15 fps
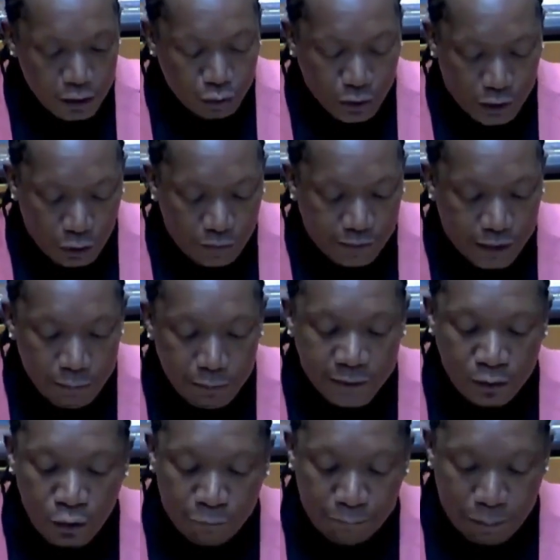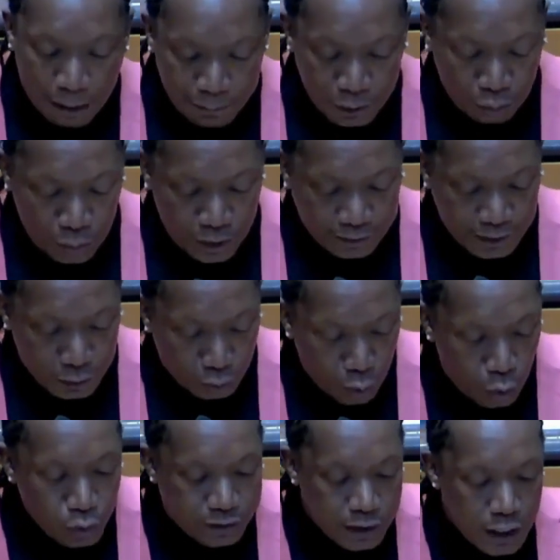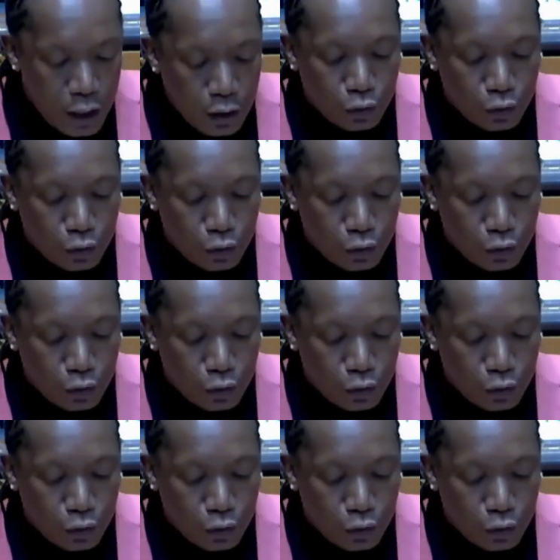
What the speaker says: together with the MEC of Public Works and Roads,